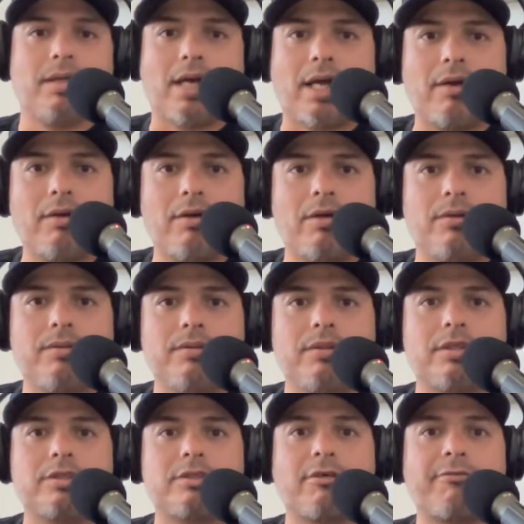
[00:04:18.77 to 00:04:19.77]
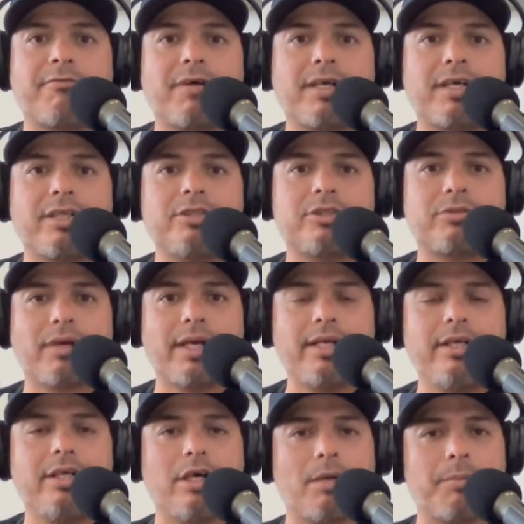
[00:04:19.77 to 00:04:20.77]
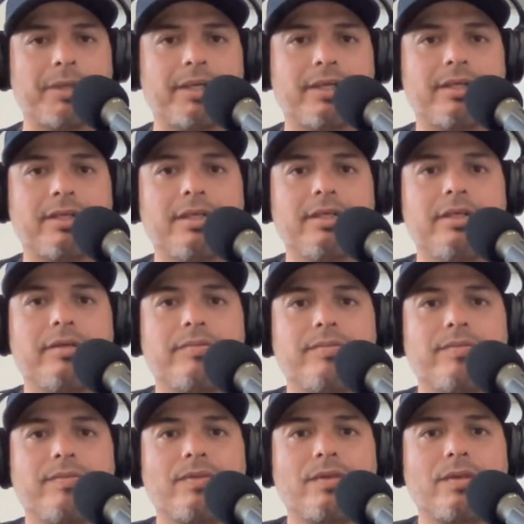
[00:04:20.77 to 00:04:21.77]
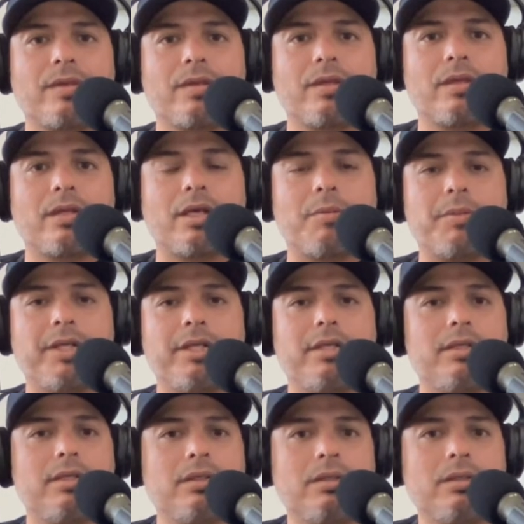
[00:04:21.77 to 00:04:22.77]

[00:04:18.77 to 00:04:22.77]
I don't know, there's a fucking train coming. I mean,